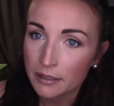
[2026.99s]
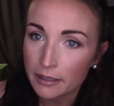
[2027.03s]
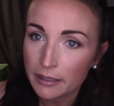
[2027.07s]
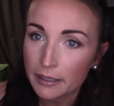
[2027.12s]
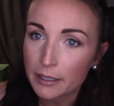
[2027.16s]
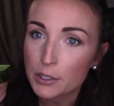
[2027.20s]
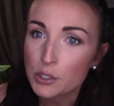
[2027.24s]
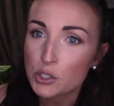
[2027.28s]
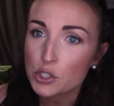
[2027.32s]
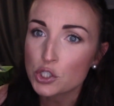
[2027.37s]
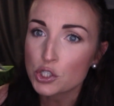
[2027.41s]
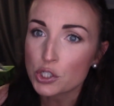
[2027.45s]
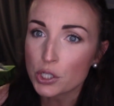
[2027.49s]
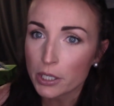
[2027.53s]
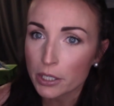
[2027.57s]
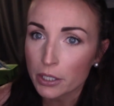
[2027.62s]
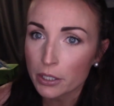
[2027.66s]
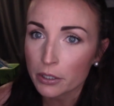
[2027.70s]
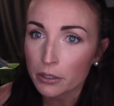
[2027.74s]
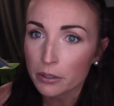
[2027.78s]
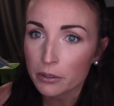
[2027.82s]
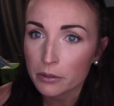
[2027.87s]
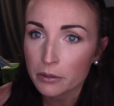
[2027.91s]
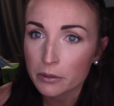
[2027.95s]
and
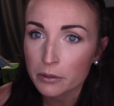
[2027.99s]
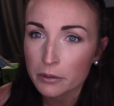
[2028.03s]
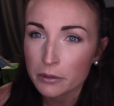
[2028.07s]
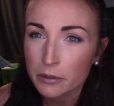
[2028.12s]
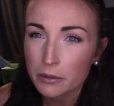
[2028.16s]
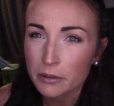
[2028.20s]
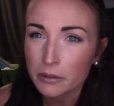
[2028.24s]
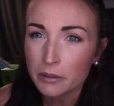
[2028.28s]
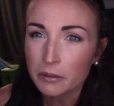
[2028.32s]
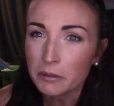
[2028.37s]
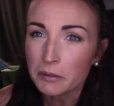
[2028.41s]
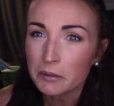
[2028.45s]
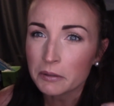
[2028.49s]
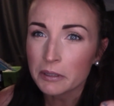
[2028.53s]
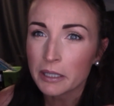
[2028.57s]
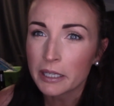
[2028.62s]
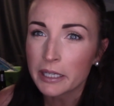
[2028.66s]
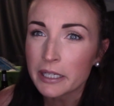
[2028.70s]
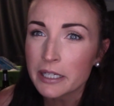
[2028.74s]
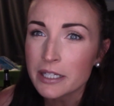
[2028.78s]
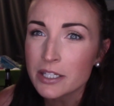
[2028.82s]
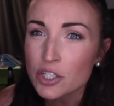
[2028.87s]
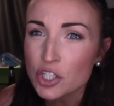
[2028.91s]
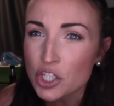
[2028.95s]
share.
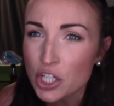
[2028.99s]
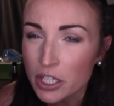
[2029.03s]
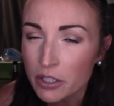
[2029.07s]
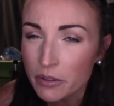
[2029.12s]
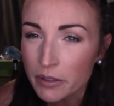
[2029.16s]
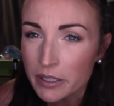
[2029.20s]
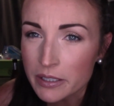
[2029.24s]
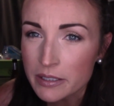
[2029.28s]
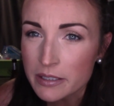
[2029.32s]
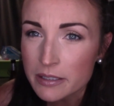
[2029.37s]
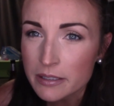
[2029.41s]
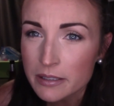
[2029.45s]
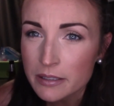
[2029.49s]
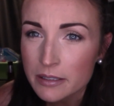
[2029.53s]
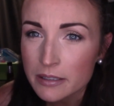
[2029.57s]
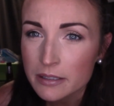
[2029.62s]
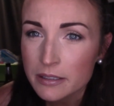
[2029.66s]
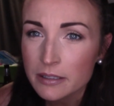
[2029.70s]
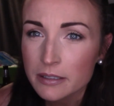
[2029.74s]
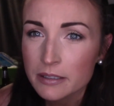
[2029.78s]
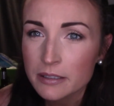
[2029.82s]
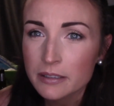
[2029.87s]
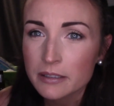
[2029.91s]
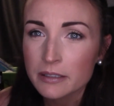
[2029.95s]
Like and share it.
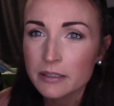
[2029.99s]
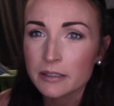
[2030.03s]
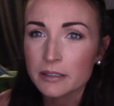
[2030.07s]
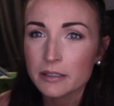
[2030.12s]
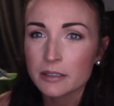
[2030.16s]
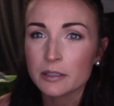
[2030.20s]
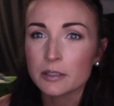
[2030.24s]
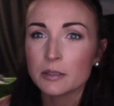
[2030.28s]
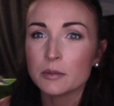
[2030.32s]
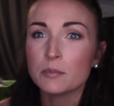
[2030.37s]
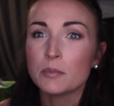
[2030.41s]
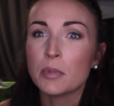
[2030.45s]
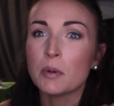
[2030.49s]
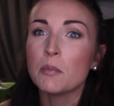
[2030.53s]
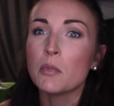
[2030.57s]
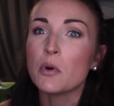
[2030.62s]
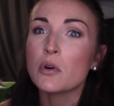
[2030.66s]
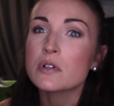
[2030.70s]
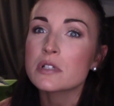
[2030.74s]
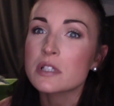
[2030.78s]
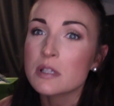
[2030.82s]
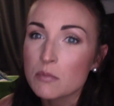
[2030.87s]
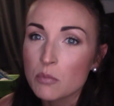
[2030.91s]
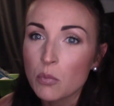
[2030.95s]
But
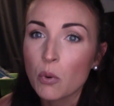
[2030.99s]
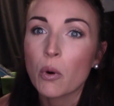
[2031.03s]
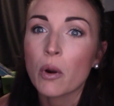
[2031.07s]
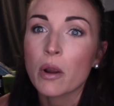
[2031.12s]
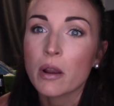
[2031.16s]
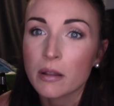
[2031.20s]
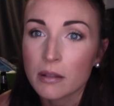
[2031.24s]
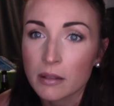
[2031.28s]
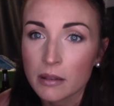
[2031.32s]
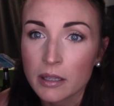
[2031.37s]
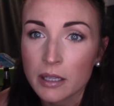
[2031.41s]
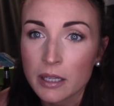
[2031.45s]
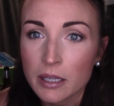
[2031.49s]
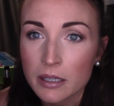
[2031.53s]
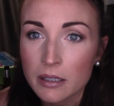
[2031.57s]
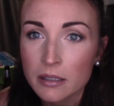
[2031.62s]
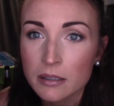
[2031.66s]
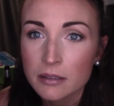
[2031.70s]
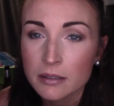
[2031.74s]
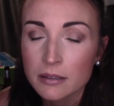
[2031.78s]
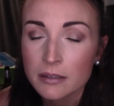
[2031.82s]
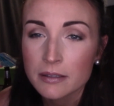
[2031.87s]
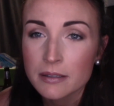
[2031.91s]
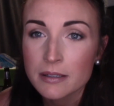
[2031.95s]
most importantly,
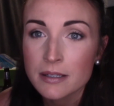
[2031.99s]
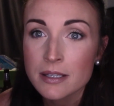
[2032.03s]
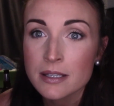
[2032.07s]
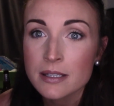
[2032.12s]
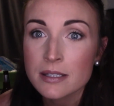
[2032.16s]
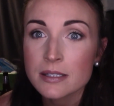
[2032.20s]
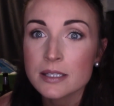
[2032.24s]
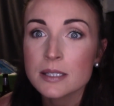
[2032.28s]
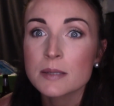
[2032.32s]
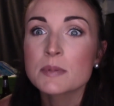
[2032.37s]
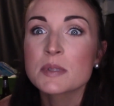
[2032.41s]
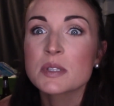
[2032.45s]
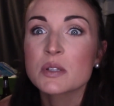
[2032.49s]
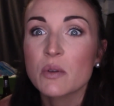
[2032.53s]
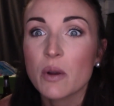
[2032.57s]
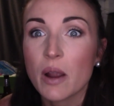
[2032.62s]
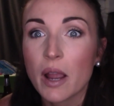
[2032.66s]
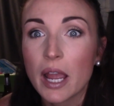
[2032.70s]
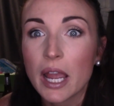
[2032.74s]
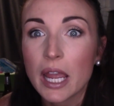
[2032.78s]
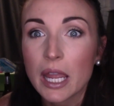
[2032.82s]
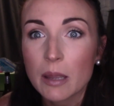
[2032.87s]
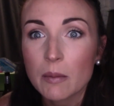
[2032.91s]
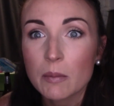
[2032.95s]

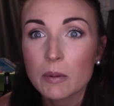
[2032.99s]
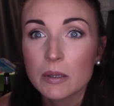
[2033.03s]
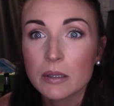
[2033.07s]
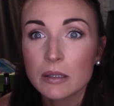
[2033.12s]
subscribe.